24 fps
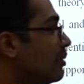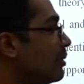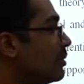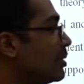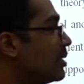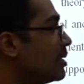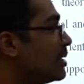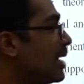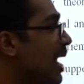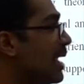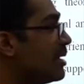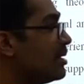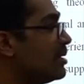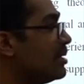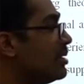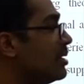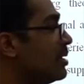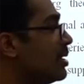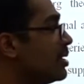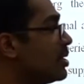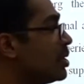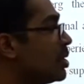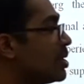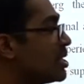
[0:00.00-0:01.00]
status
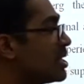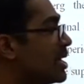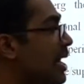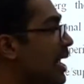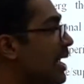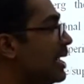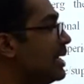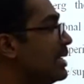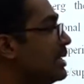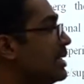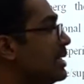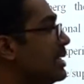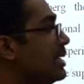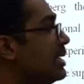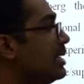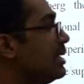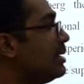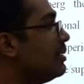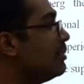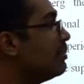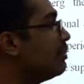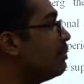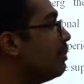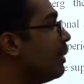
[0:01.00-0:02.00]
in the
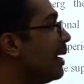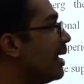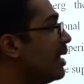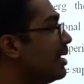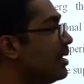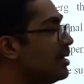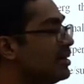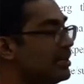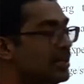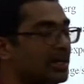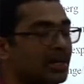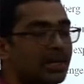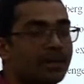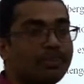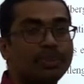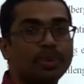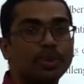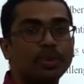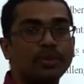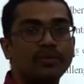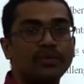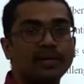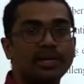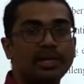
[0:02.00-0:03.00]
society, parental
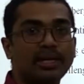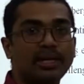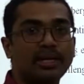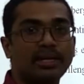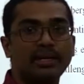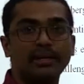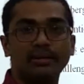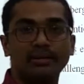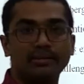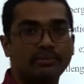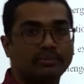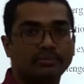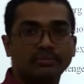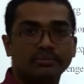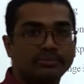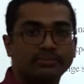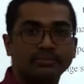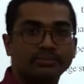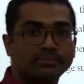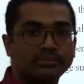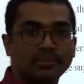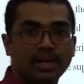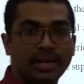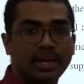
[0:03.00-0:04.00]
approval,
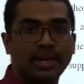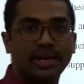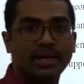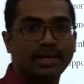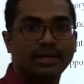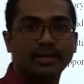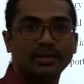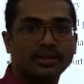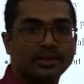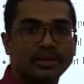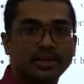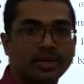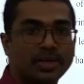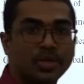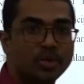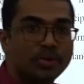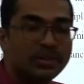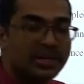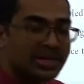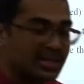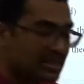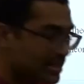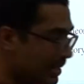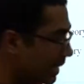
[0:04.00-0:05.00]
and the
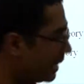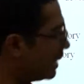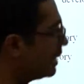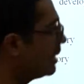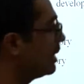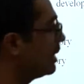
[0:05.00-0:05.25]
numerous other